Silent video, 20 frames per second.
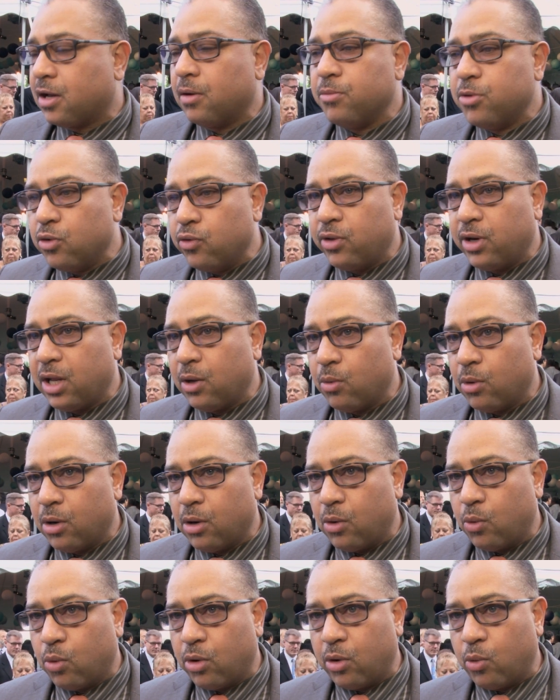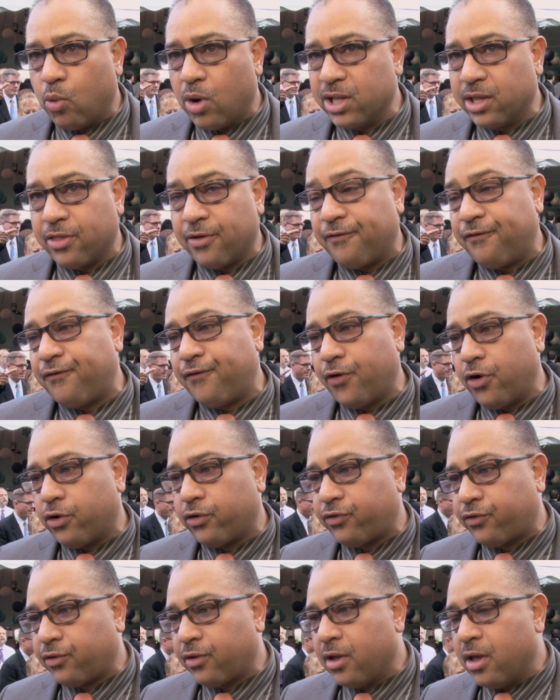community were, were one of the
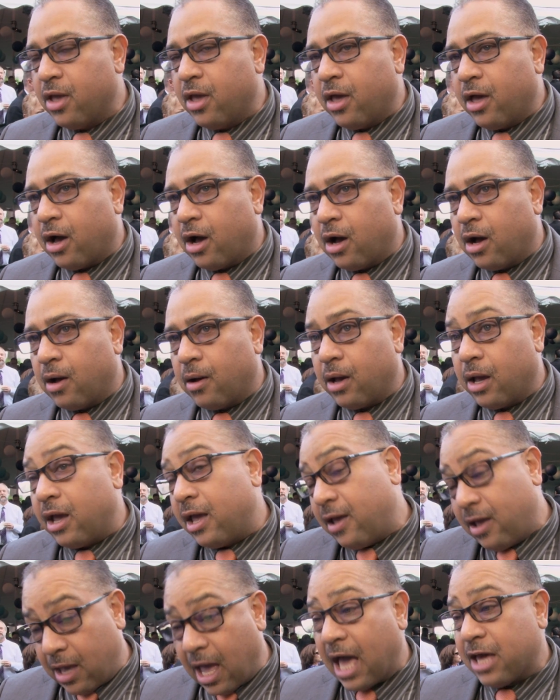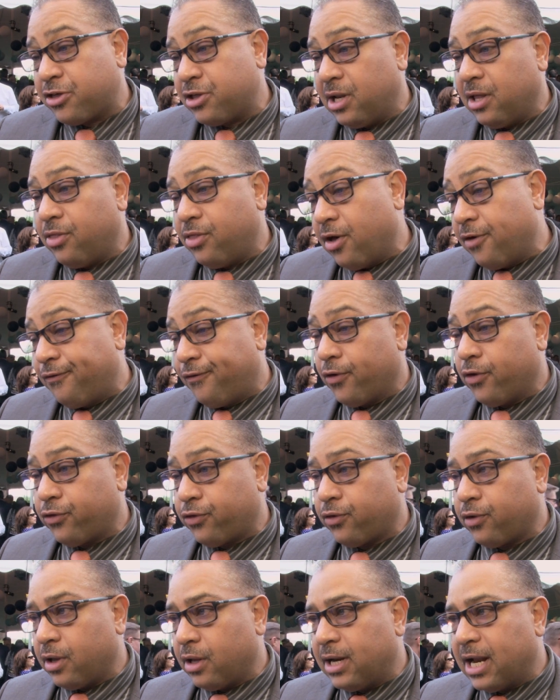first, uh, actually the
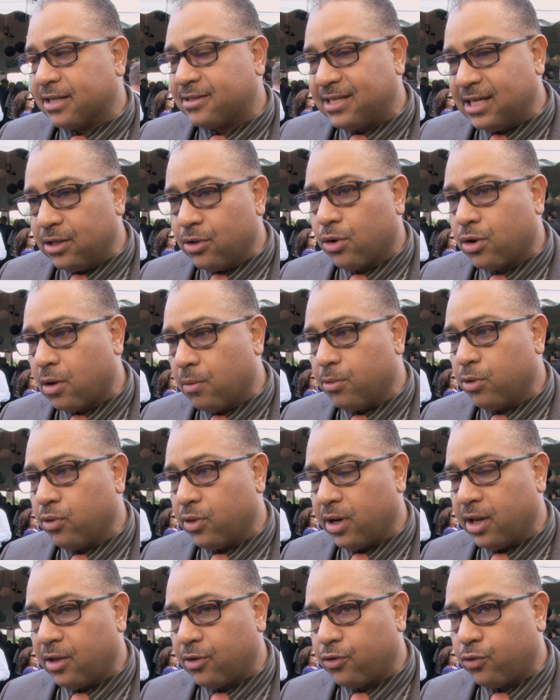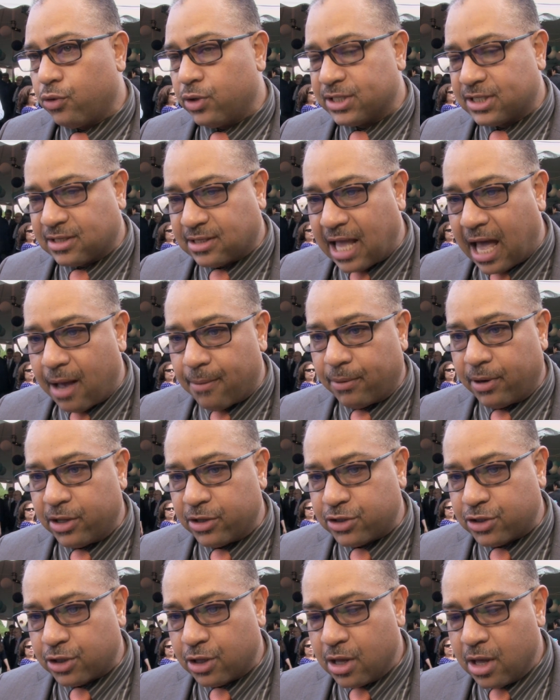first Latino community to
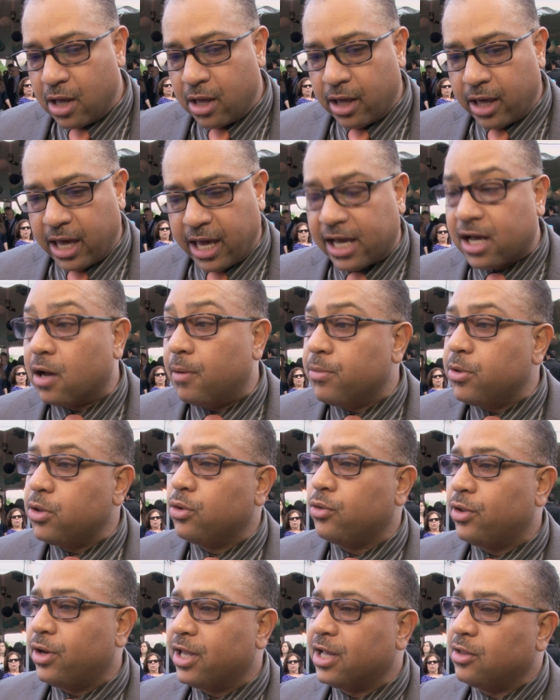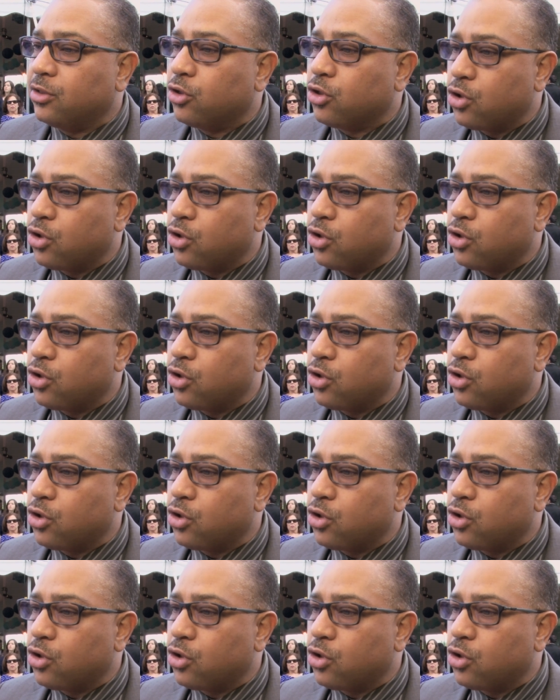establish a community in New